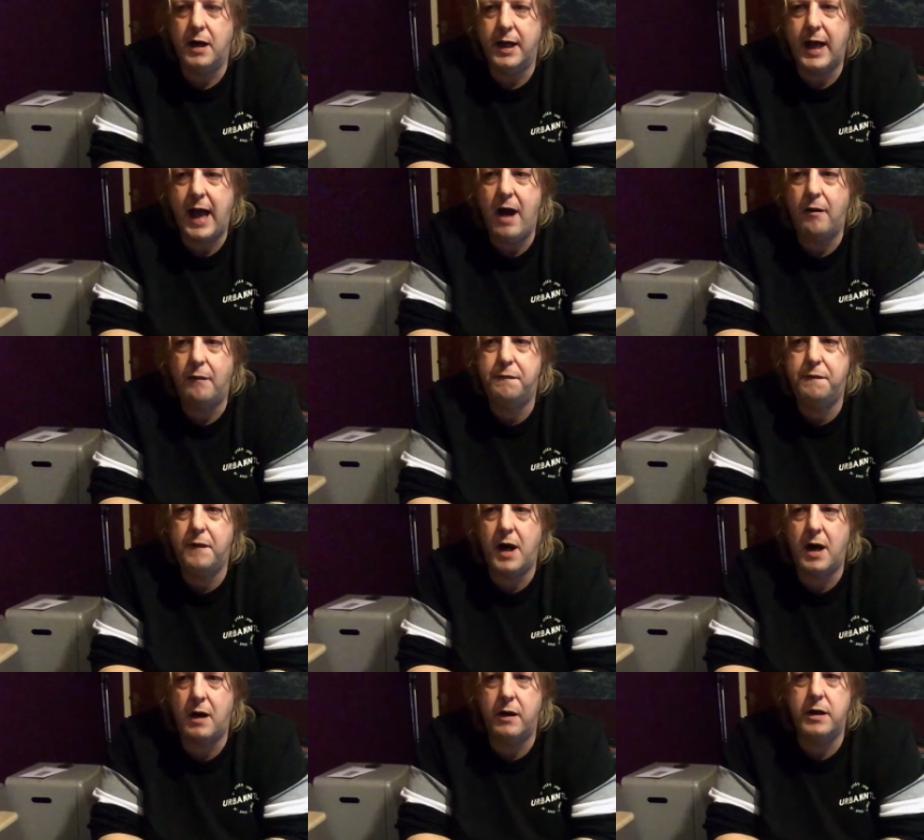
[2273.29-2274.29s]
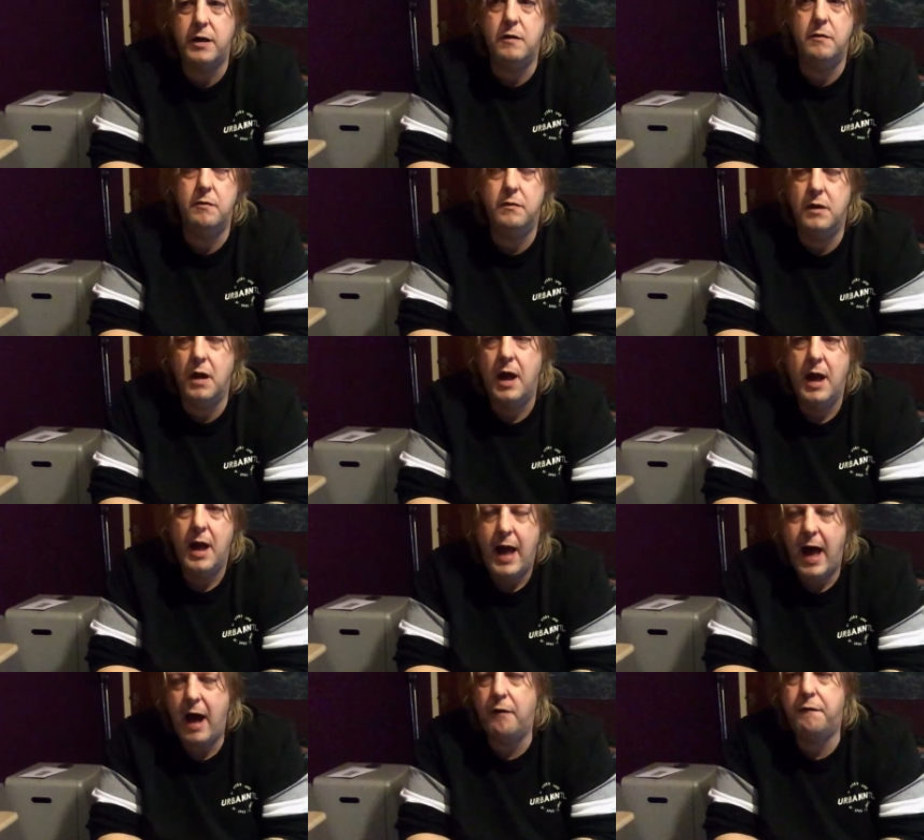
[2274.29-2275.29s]
Like how far are you?
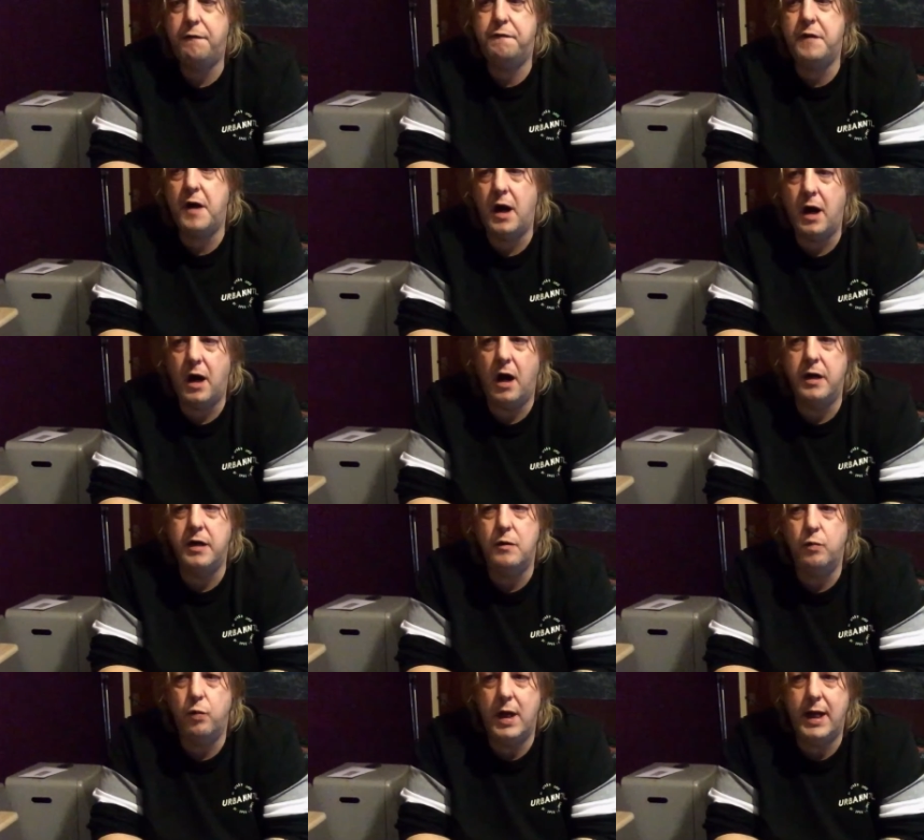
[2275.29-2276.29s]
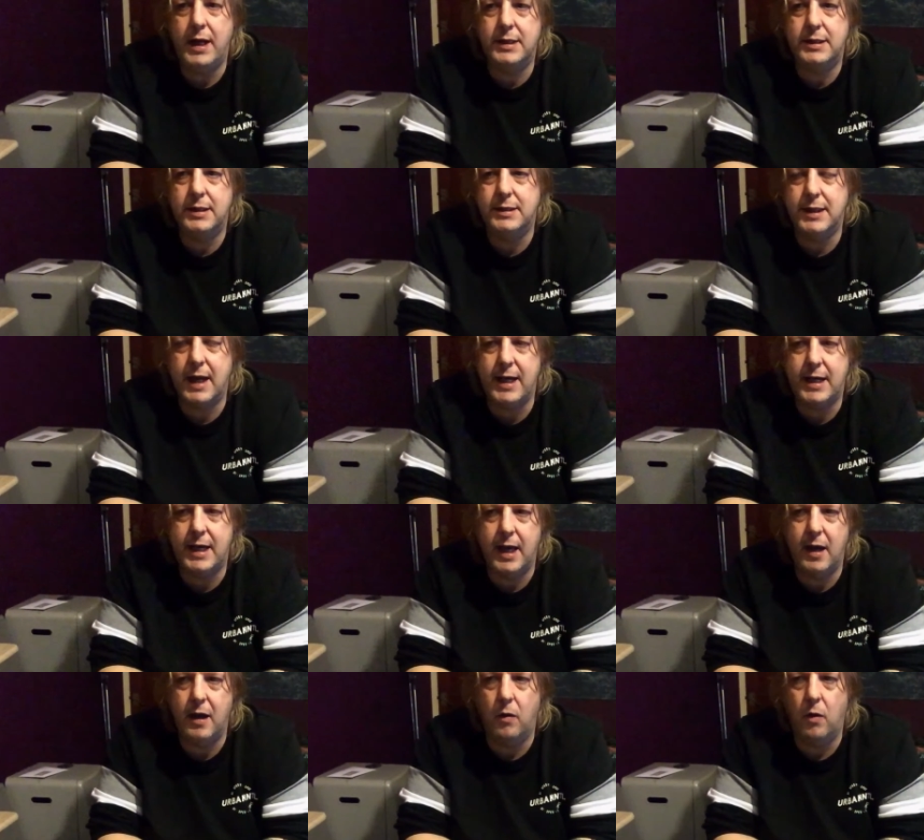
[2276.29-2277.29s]
How far are you willing to take
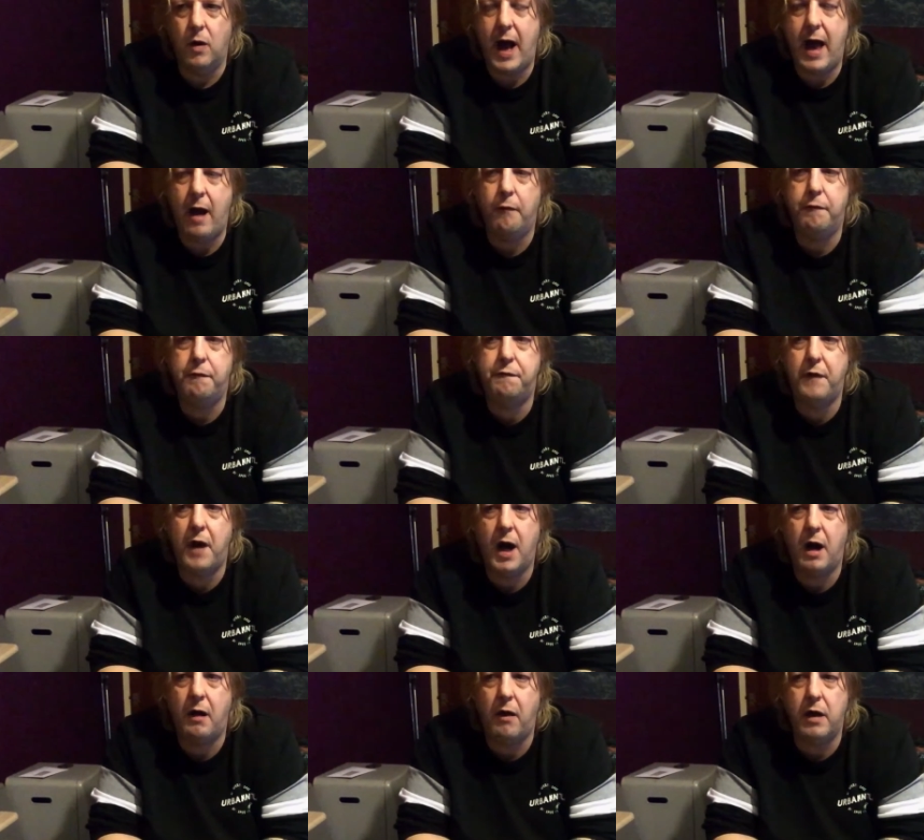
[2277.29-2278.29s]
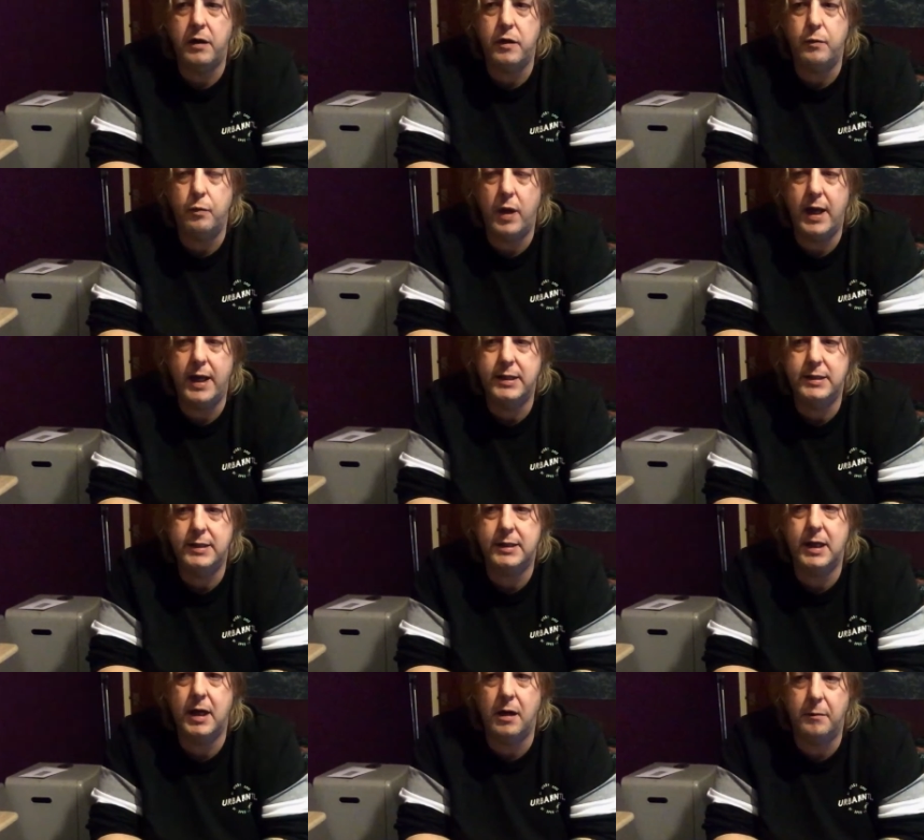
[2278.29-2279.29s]
it, or how far are you willing to
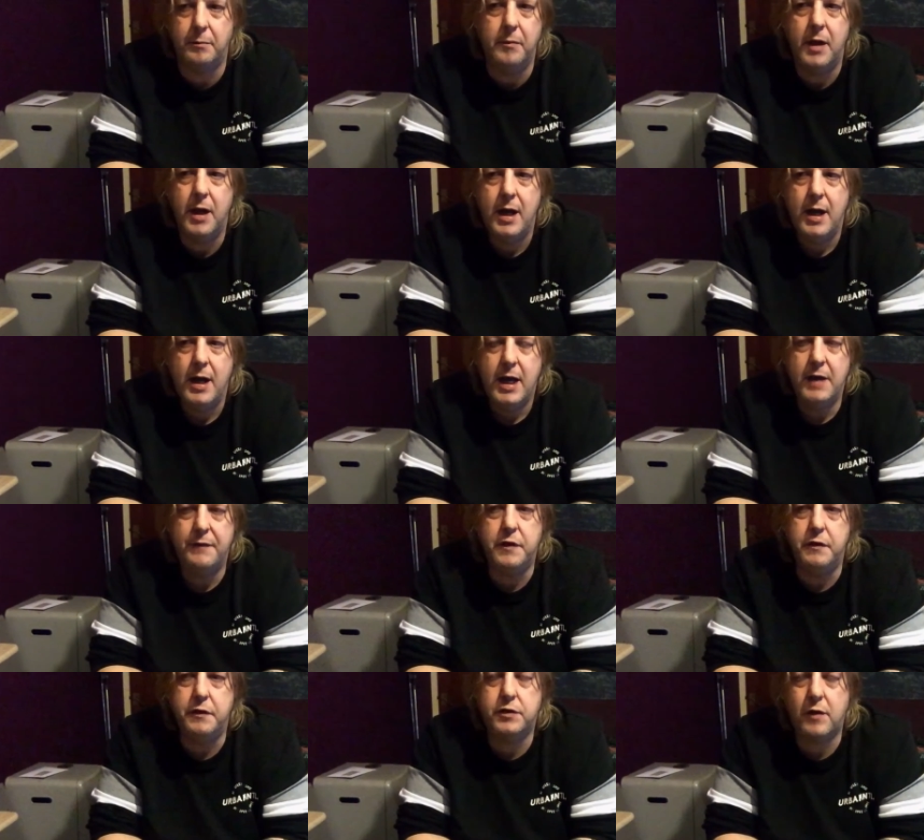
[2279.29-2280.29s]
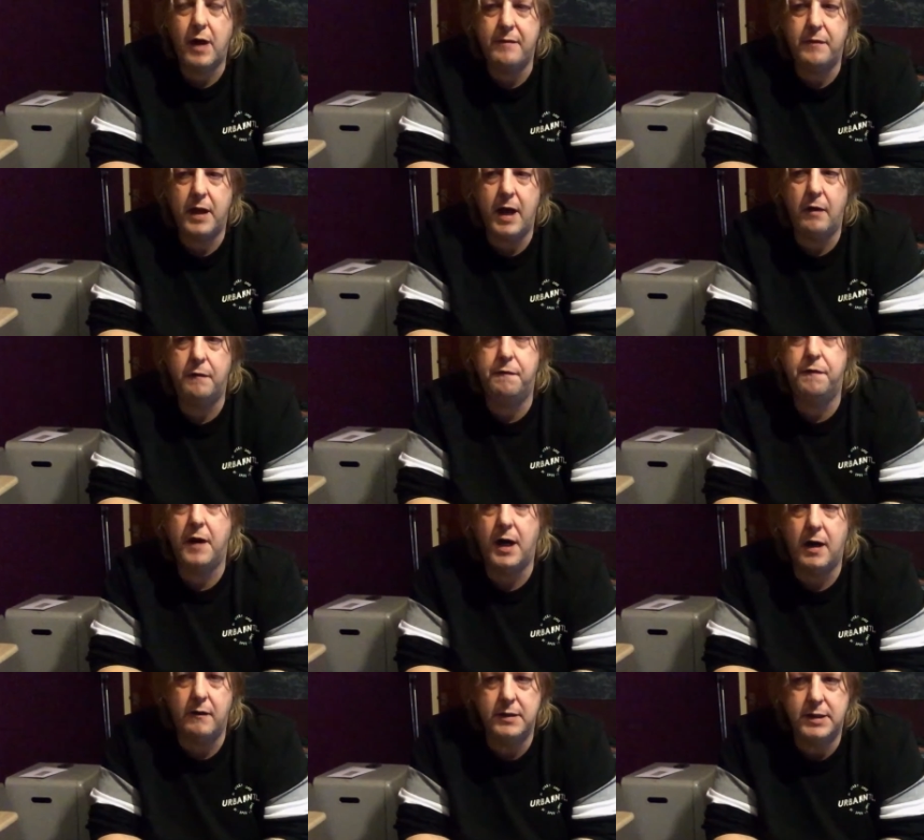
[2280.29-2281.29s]
come? If you travel, how
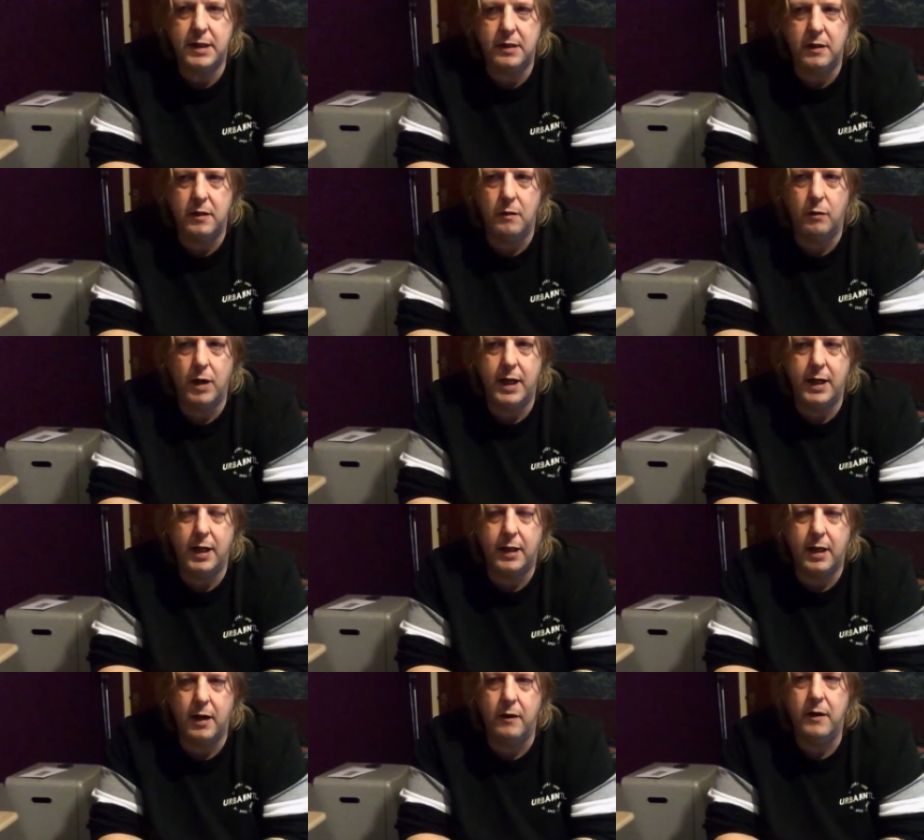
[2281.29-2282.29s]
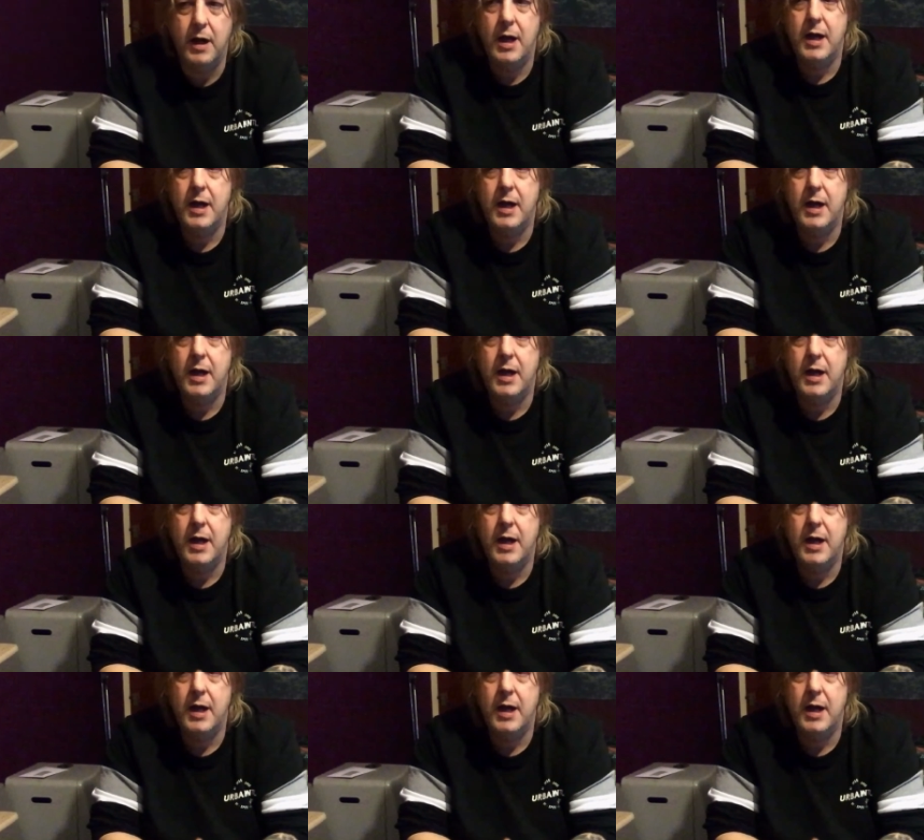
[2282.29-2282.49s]
far is it that you're willing to go?